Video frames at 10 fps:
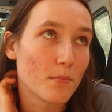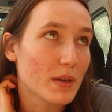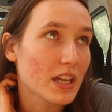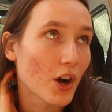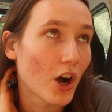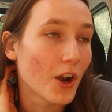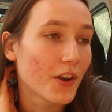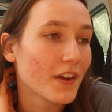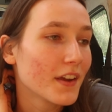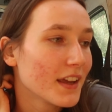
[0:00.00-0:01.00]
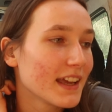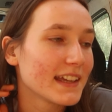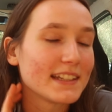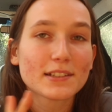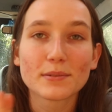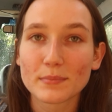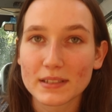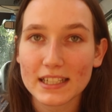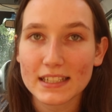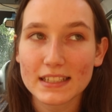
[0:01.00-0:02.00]
be on and
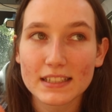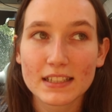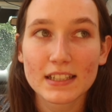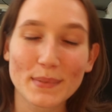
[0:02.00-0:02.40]
completed.